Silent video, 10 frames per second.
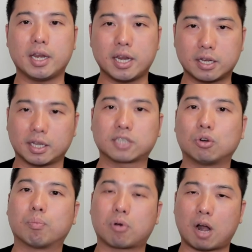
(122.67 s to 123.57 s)

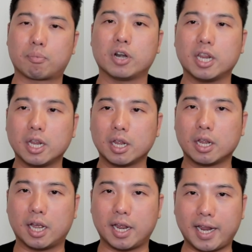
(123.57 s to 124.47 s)
intellectual property
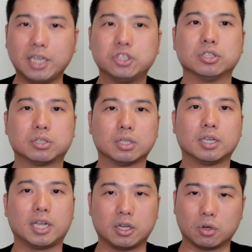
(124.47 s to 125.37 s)
agents
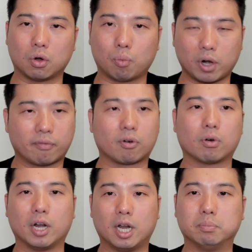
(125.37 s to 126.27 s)
in your
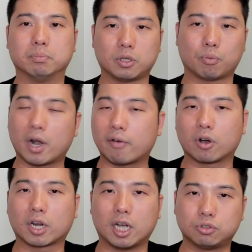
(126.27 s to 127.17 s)

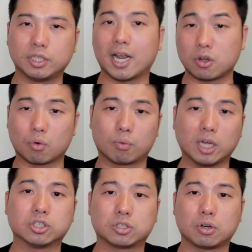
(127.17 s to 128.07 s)
whatever country that you're
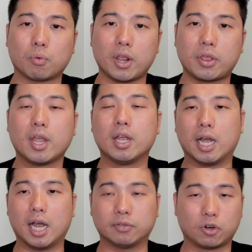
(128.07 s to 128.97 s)
registered with.
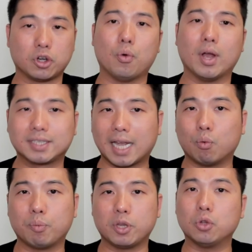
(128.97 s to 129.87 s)
For US, that
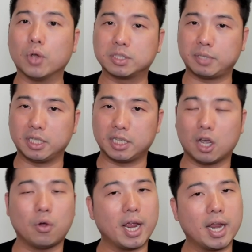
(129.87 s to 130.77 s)
would be
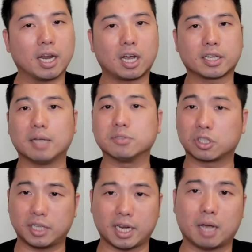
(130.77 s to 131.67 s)
USPTO. And a lot of times it
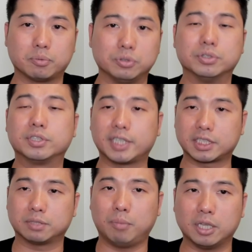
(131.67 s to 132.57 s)
could take up to
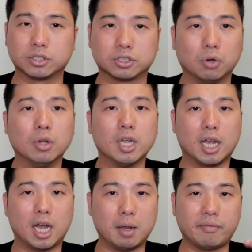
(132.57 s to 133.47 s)
6 months. So
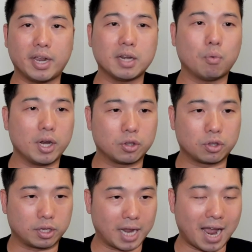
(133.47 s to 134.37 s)
if anyone
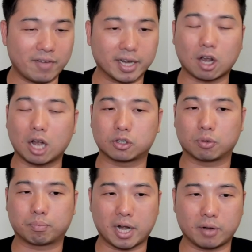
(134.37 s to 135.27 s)
haven't got their
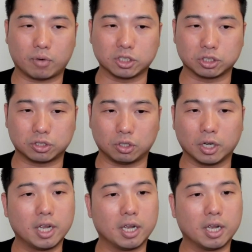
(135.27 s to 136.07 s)
brand registered,